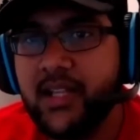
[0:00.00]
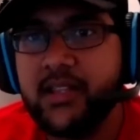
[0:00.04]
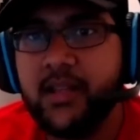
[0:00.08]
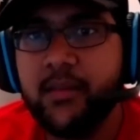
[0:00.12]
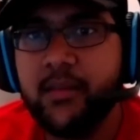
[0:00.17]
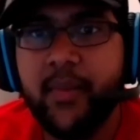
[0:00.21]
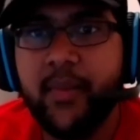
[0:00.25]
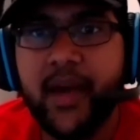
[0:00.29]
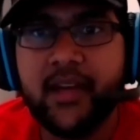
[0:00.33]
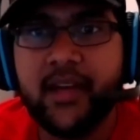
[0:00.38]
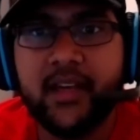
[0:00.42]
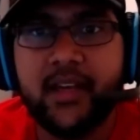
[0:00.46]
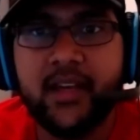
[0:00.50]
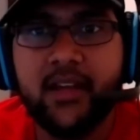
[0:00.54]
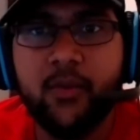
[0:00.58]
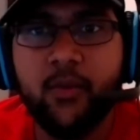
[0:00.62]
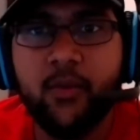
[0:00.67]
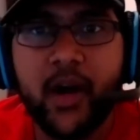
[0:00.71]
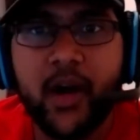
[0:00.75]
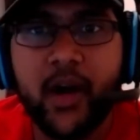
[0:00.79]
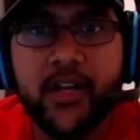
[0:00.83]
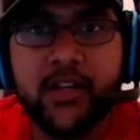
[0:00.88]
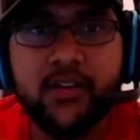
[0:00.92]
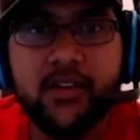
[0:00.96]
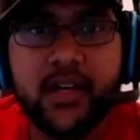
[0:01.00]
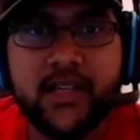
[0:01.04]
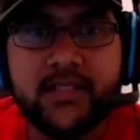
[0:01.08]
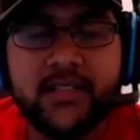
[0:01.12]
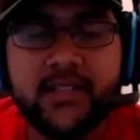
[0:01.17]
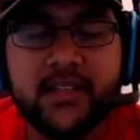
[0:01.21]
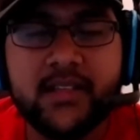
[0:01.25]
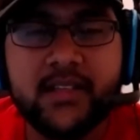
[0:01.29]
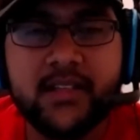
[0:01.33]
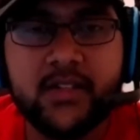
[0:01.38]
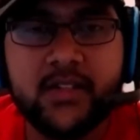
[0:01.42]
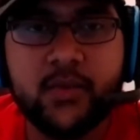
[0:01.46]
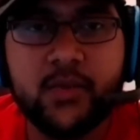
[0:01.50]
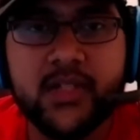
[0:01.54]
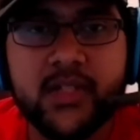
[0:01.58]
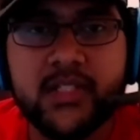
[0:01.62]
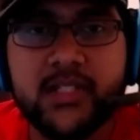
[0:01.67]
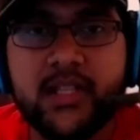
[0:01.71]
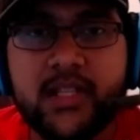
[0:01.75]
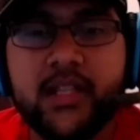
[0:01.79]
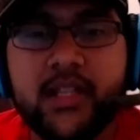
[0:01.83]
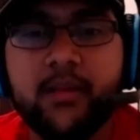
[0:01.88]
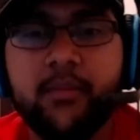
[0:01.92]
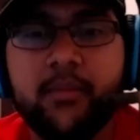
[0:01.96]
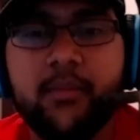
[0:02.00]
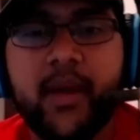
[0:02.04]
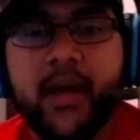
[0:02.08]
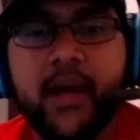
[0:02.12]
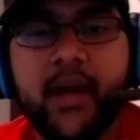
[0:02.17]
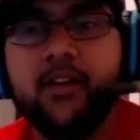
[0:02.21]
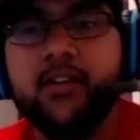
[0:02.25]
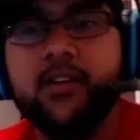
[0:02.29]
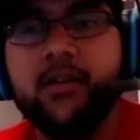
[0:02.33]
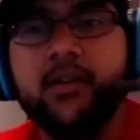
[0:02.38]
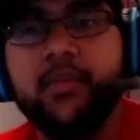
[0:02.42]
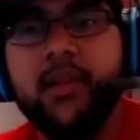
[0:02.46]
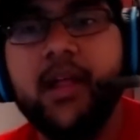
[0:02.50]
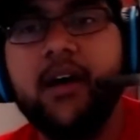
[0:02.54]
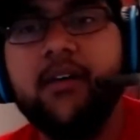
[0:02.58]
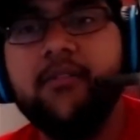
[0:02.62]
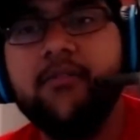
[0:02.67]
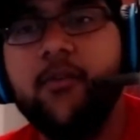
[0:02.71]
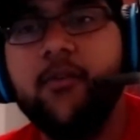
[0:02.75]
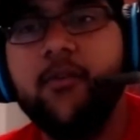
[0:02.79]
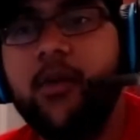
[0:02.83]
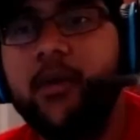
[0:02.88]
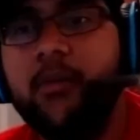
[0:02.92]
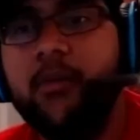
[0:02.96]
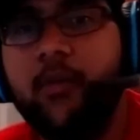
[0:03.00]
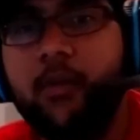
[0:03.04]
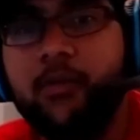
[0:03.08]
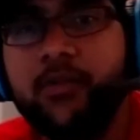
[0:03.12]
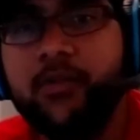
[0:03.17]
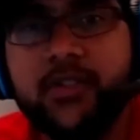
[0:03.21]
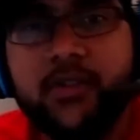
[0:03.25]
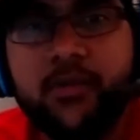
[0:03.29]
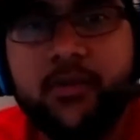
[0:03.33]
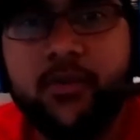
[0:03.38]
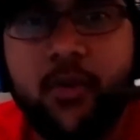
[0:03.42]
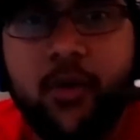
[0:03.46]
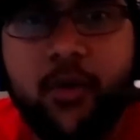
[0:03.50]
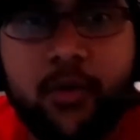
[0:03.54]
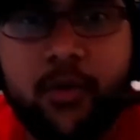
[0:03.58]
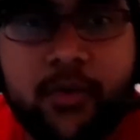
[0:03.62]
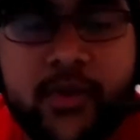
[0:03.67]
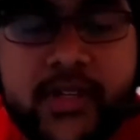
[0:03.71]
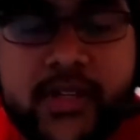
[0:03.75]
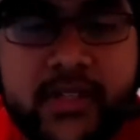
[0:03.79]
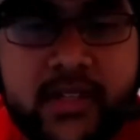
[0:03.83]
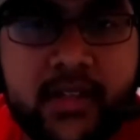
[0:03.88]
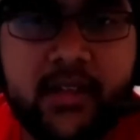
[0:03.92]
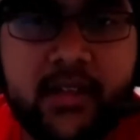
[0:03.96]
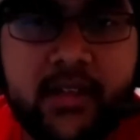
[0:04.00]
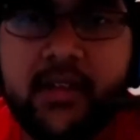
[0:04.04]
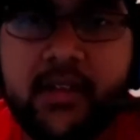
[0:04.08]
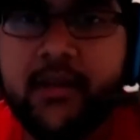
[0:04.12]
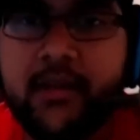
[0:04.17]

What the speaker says: them back in? Why do you guys think Twitch let them back on the platform? What was the whole reasoning?